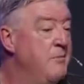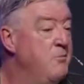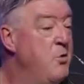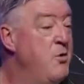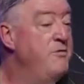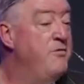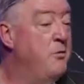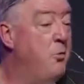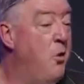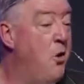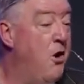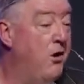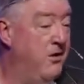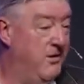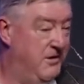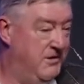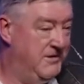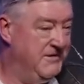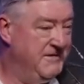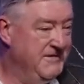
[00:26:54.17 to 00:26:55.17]
move the
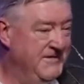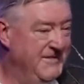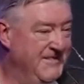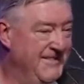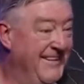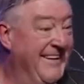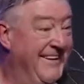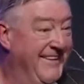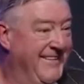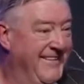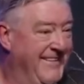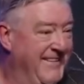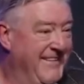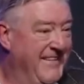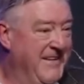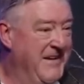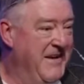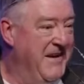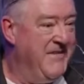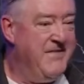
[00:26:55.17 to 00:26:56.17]
wall.
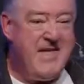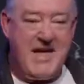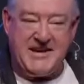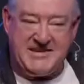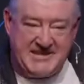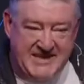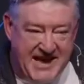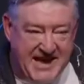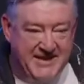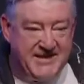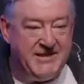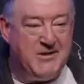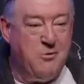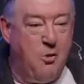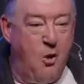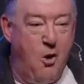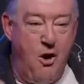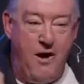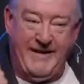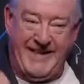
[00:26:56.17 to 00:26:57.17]
They extended the
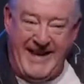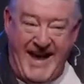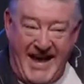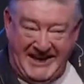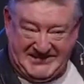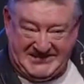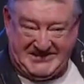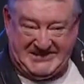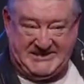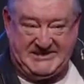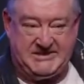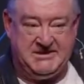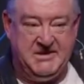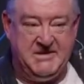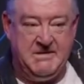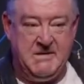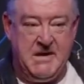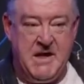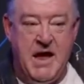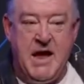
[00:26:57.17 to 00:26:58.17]
wall, yes.
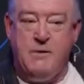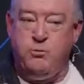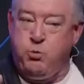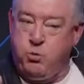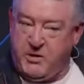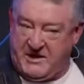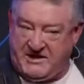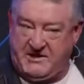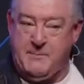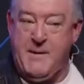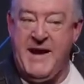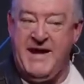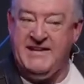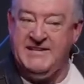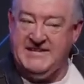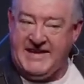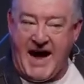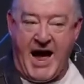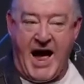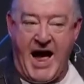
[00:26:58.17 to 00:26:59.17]
Which
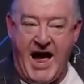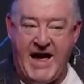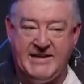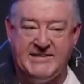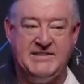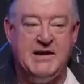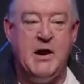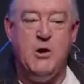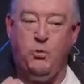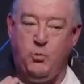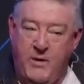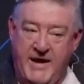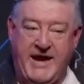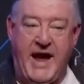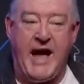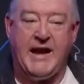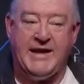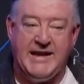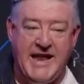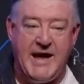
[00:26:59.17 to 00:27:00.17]
means, guys, we
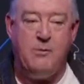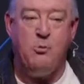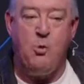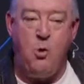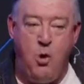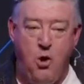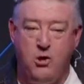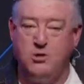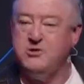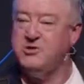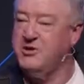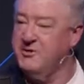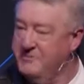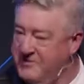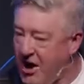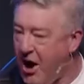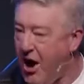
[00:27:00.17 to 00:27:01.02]
got to let walls come